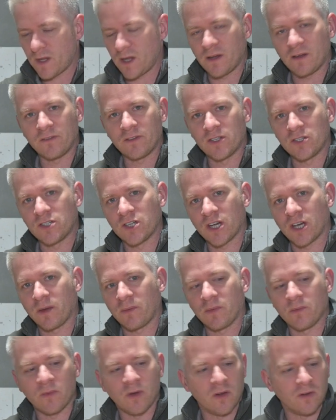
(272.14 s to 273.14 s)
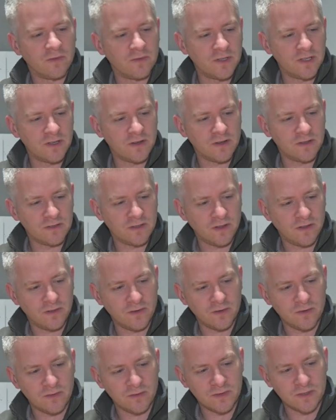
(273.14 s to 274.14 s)
I have to check up on my old videos. I
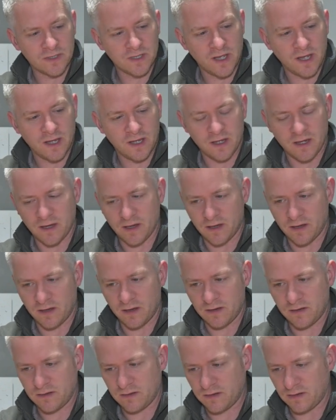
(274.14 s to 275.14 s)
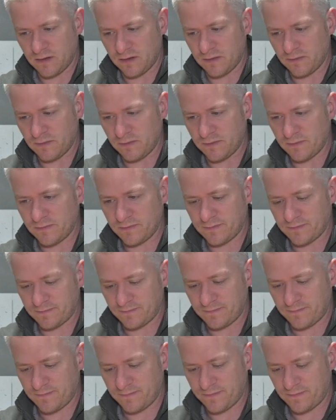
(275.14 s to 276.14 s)
thought it was a
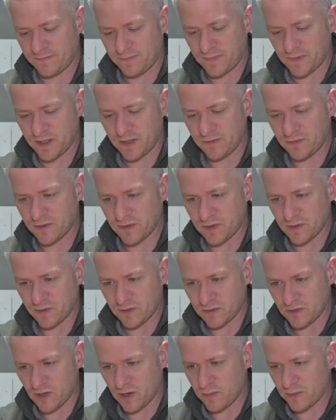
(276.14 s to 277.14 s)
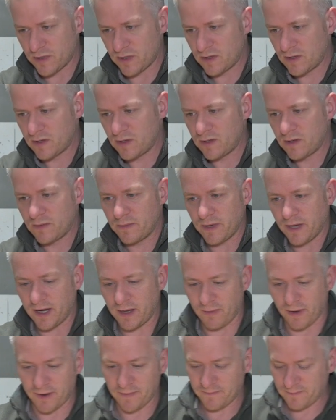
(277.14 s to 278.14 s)
different sort of knob, but
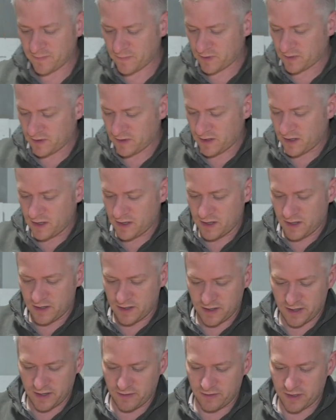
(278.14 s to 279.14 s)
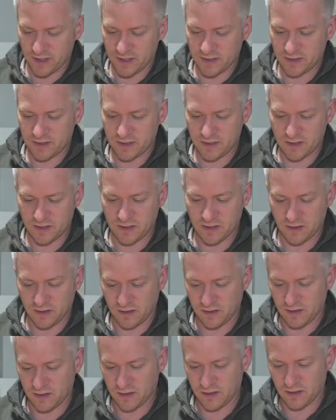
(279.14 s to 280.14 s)
anyway, there it is.
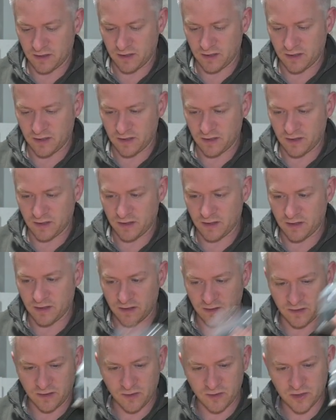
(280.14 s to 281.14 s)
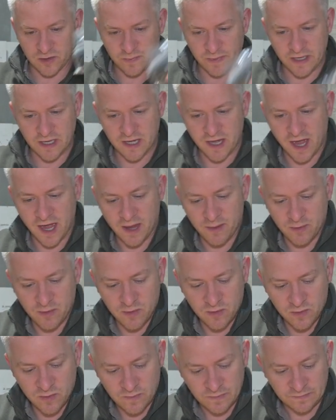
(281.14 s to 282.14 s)
USB
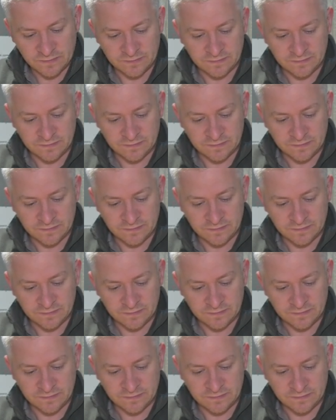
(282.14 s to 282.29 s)
cable.